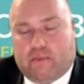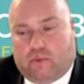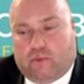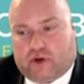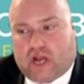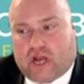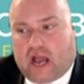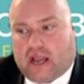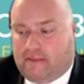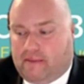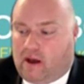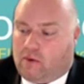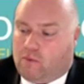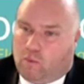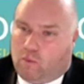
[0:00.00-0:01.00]
when we're talking
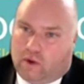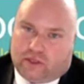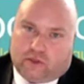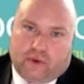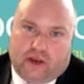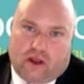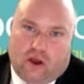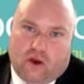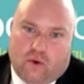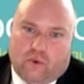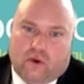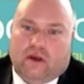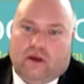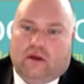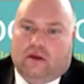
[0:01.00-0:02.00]
about, once we
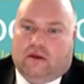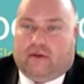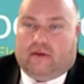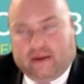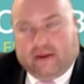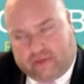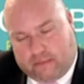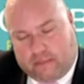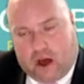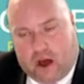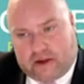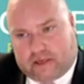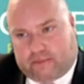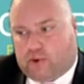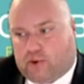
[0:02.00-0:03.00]
know if the
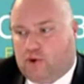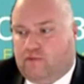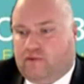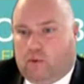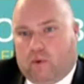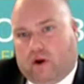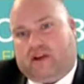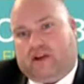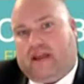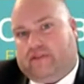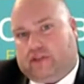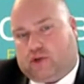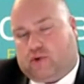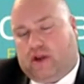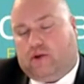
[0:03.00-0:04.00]
bond is approved and where
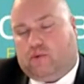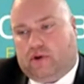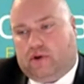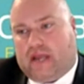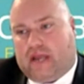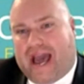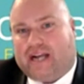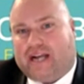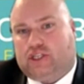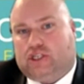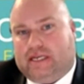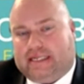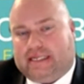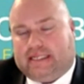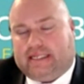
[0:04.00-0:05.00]
Davis Creek would
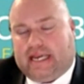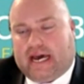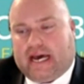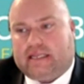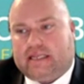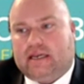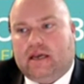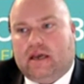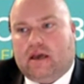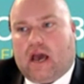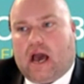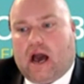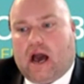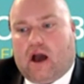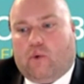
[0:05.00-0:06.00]
actually sit,
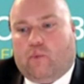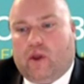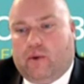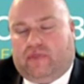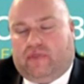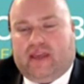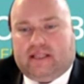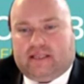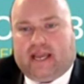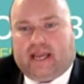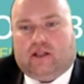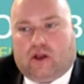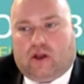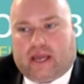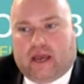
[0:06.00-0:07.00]
we would then take
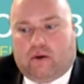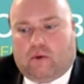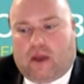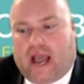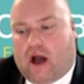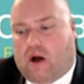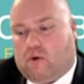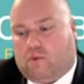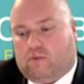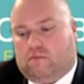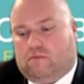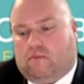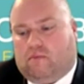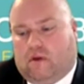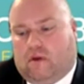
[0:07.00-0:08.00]
a look at
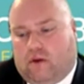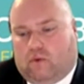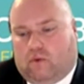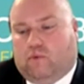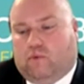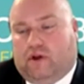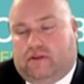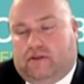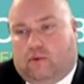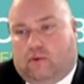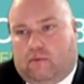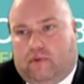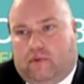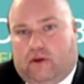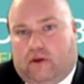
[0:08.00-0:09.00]
how would
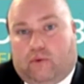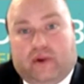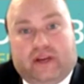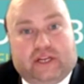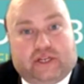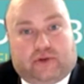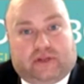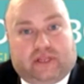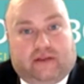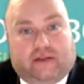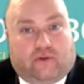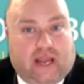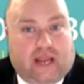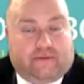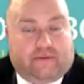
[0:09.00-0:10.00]
the redistricting
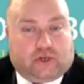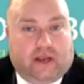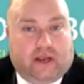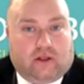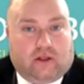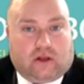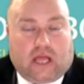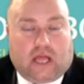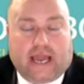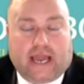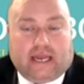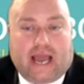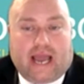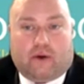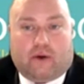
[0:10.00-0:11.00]
for Davis Creek look
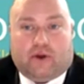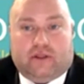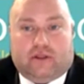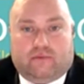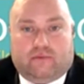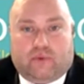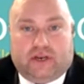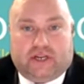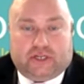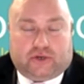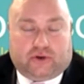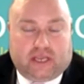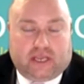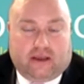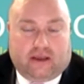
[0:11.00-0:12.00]
like, and how could the
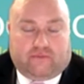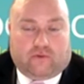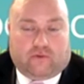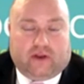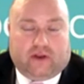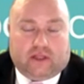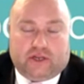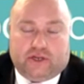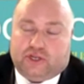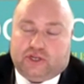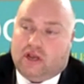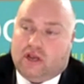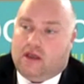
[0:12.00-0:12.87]
redistricting for Village